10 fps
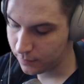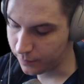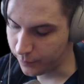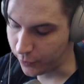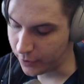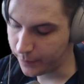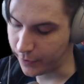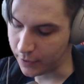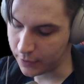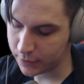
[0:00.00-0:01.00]
body
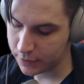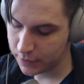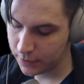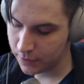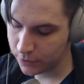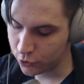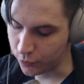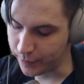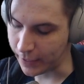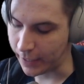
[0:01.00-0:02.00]
parts to
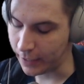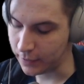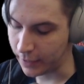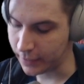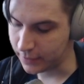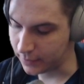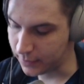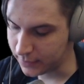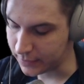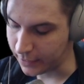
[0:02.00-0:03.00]
be highlighted the
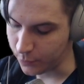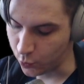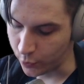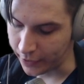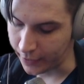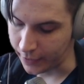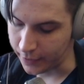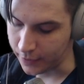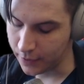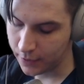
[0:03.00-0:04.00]
same
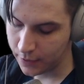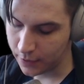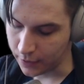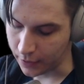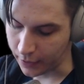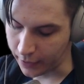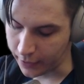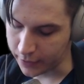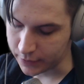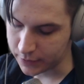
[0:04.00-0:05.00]
way
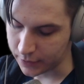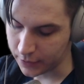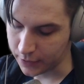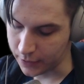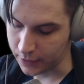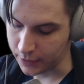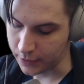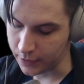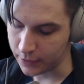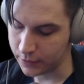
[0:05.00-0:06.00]
as
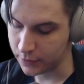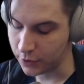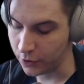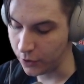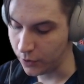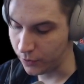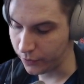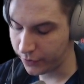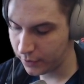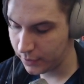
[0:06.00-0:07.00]
his
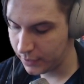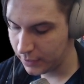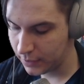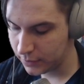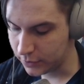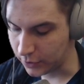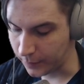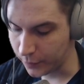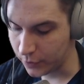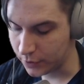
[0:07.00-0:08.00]
clothes. So
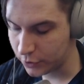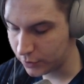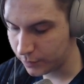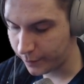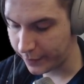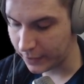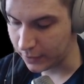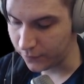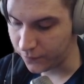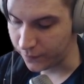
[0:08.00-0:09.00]
I'm gonna pick a
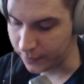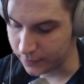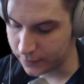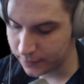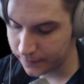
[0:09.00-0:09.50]
different